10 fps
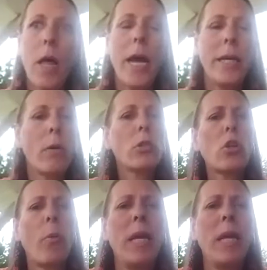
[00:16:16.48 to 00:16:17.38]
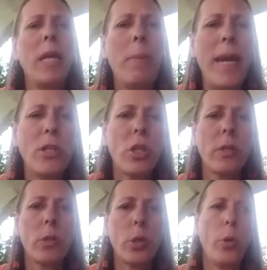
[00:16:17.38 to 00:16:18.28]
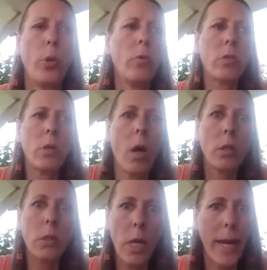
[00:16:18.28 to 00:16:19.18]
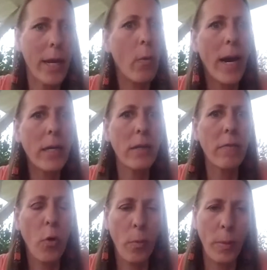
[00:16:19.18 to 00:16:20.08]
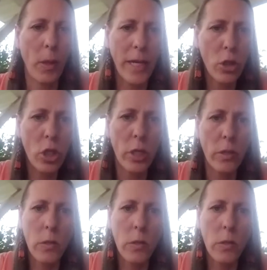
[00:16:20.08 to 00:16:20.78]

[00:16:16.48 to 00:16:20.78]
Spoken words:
know so many patients who use non-psychoactive formulations.